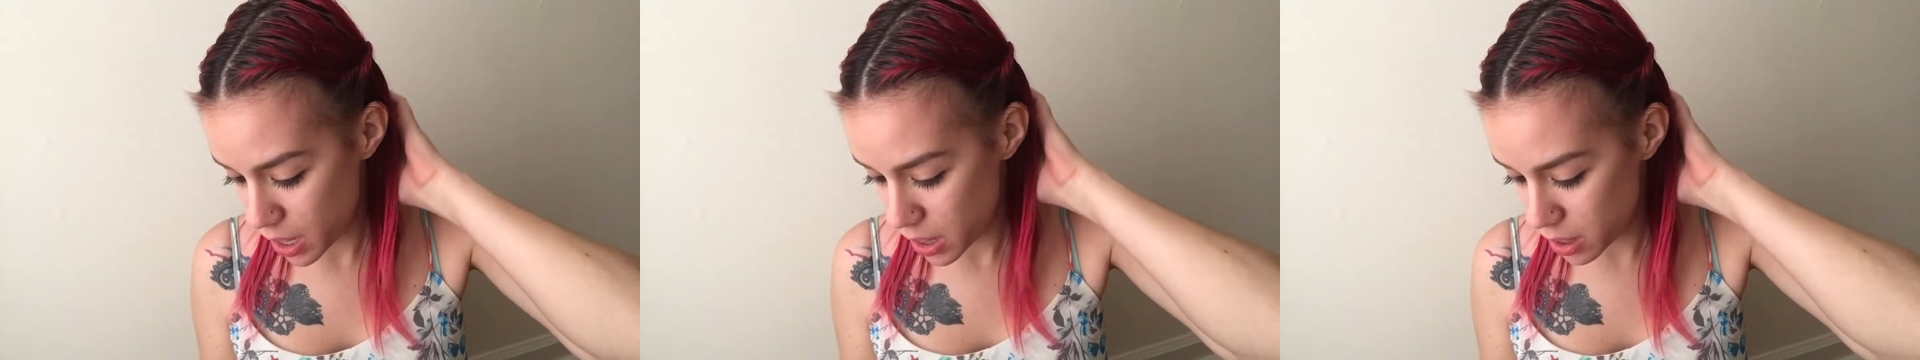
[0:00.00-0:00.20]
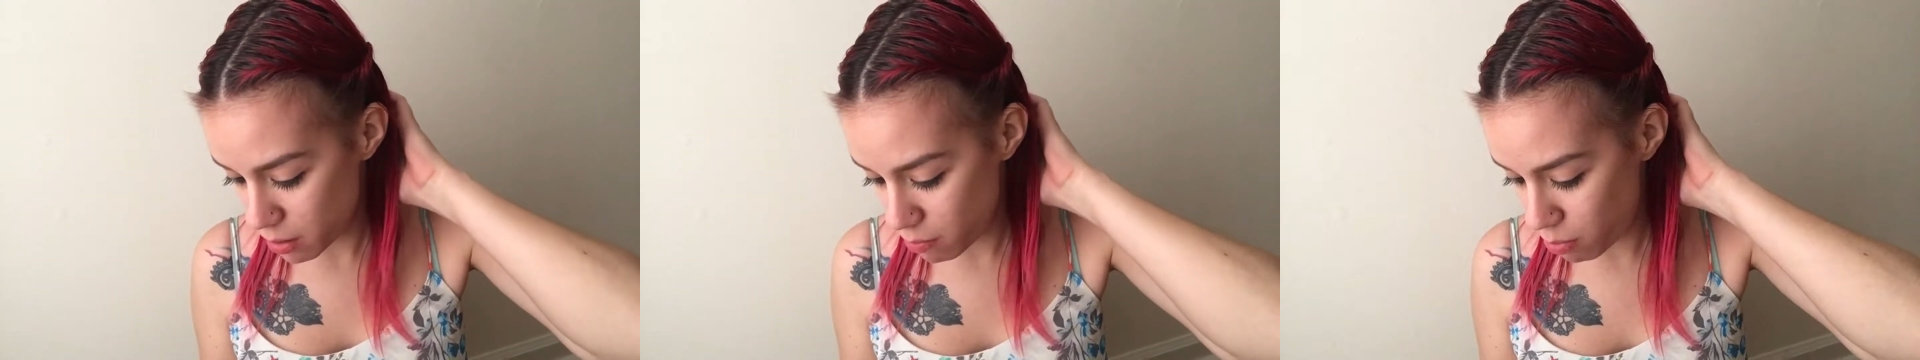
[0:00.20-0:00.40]

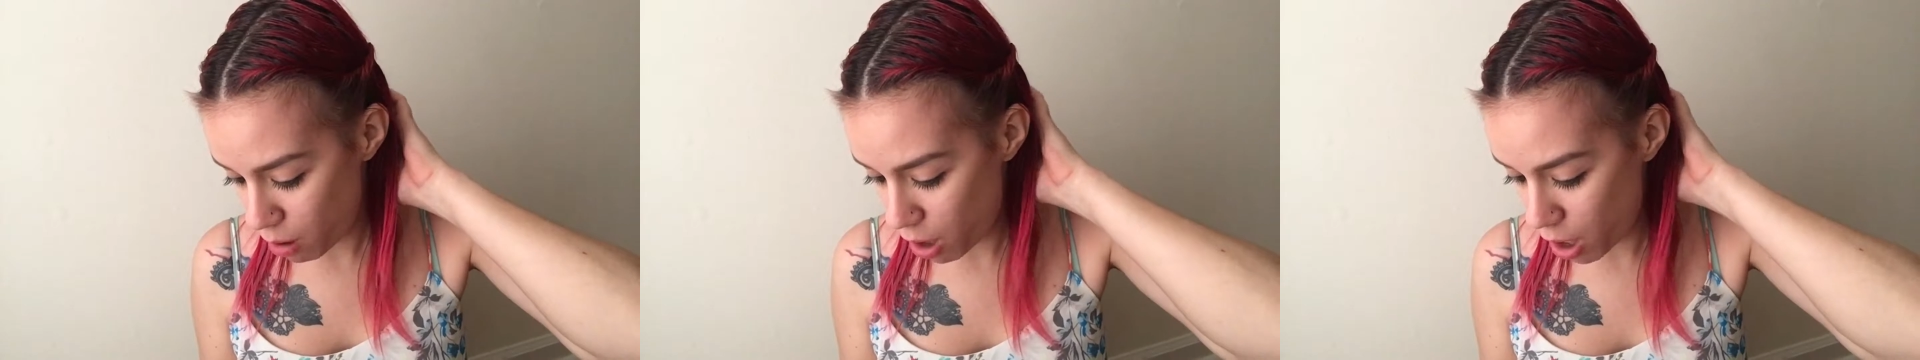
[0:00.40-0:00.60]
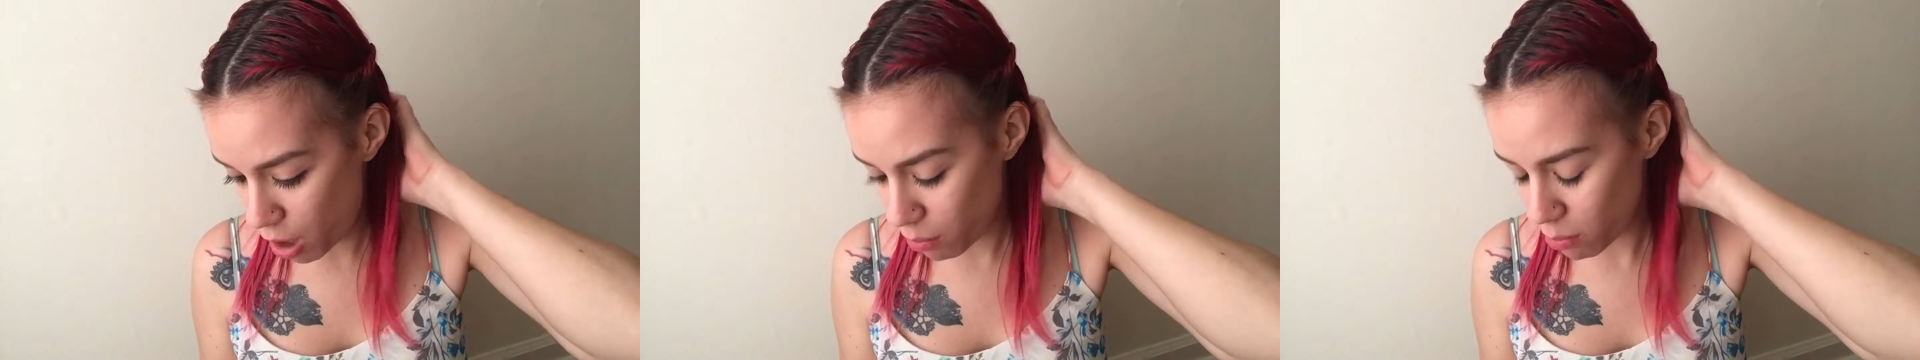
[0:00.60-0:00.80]
the
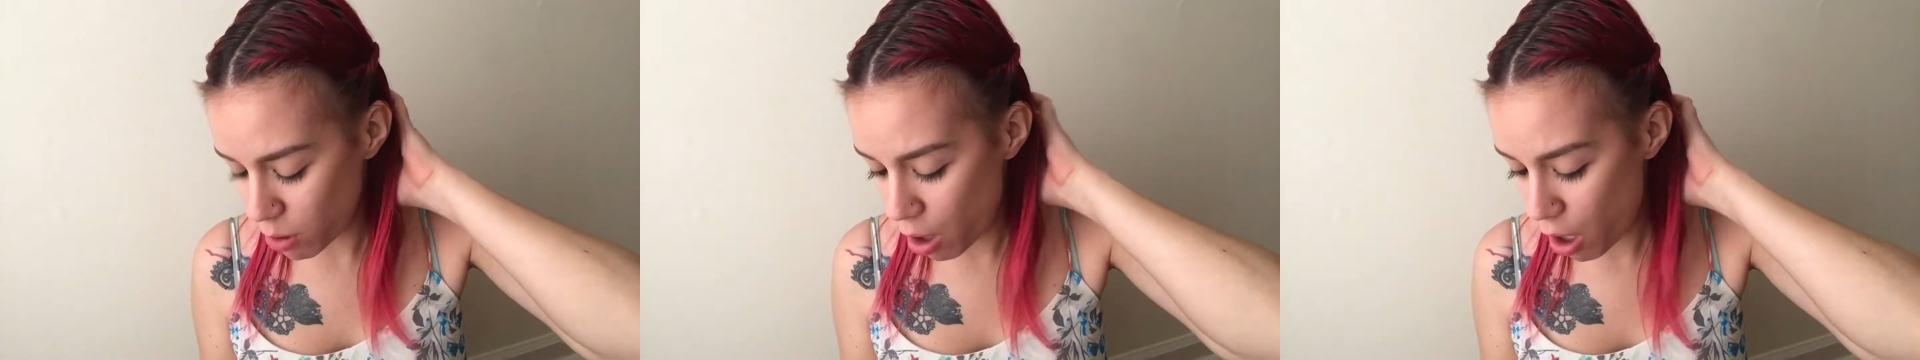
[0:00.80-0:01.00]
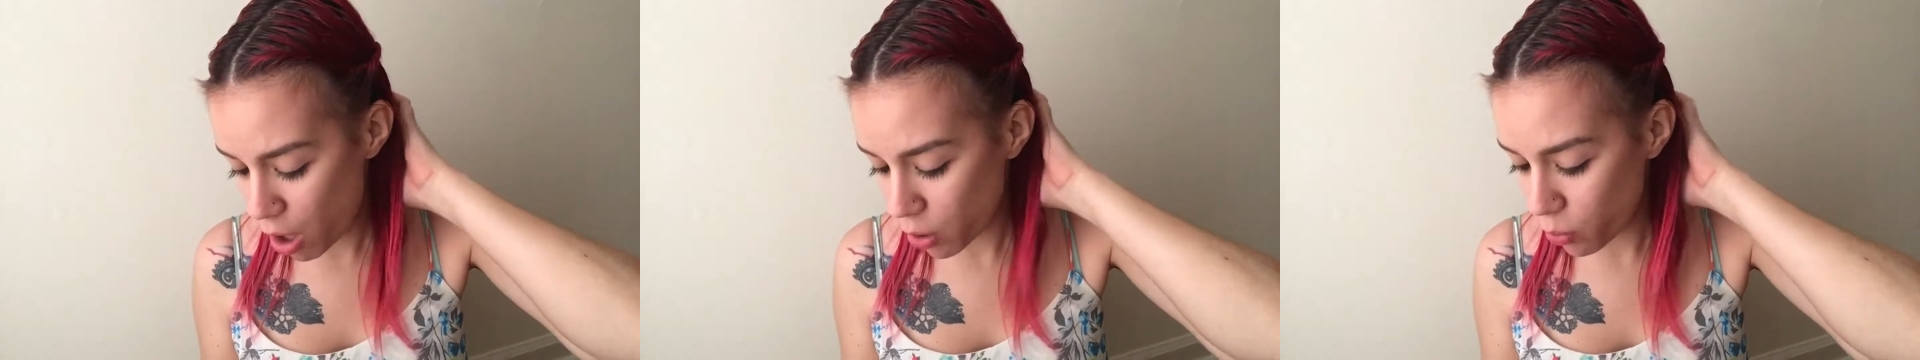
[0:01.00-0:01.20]
Balm
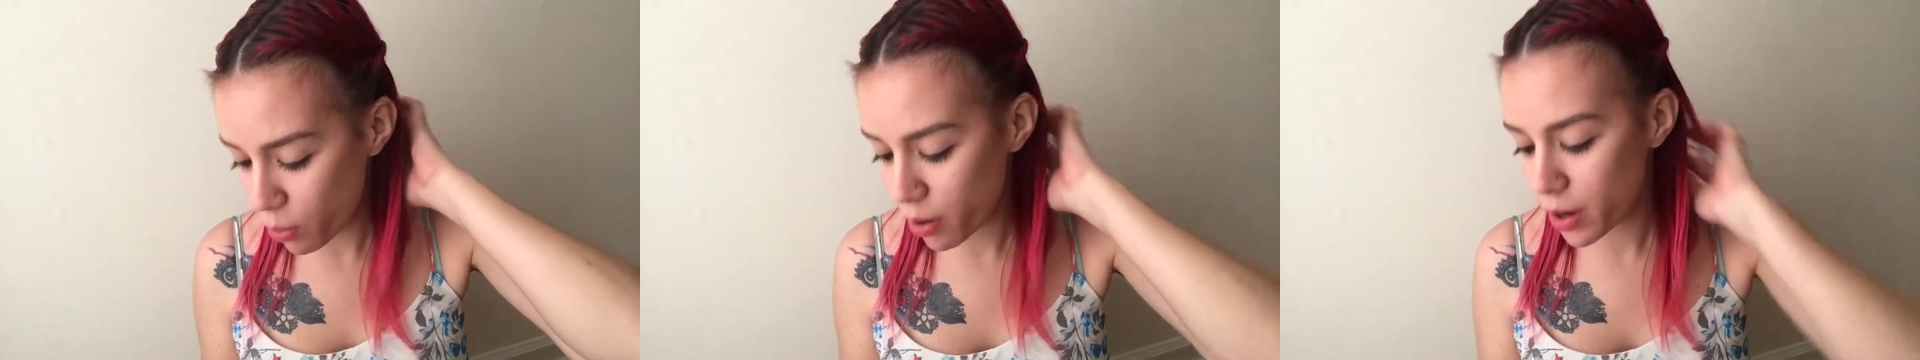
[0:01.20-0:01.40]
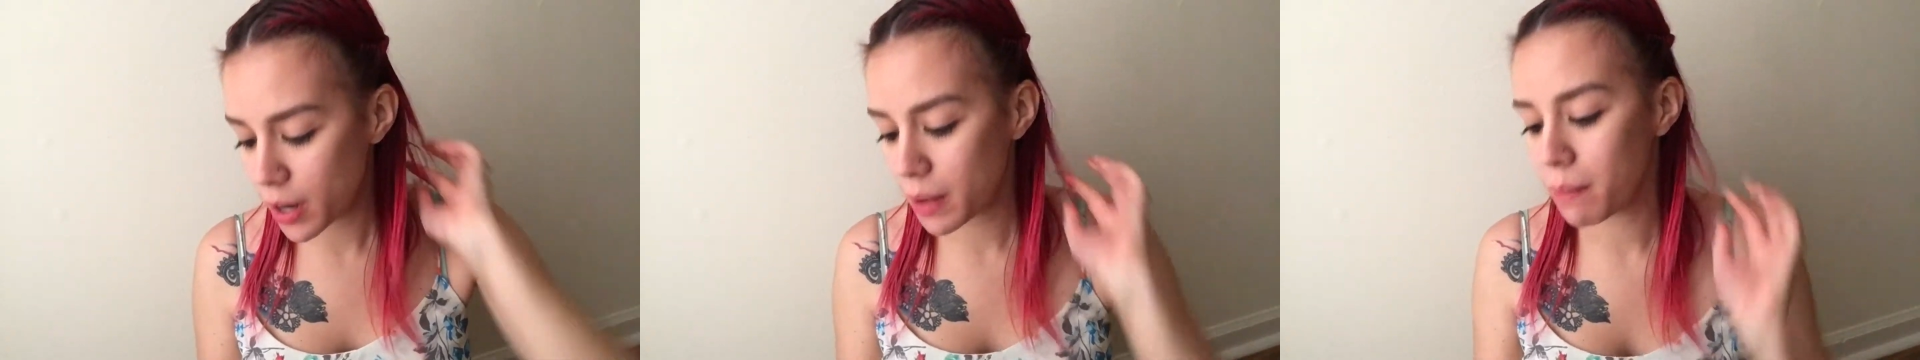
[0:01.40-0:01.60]
Long
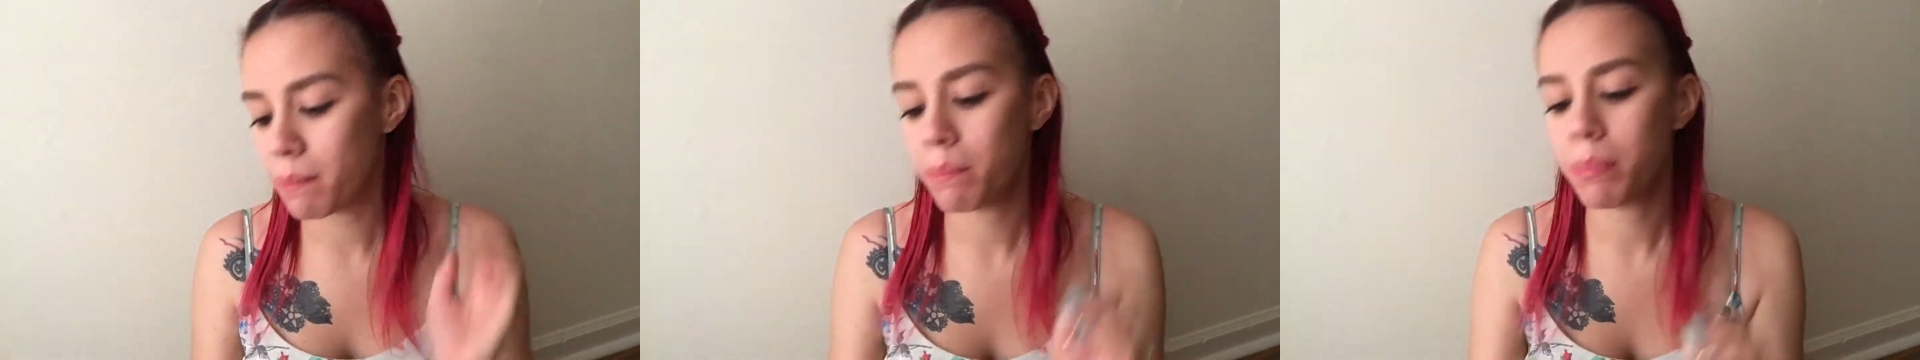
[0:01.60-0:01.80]
Wearing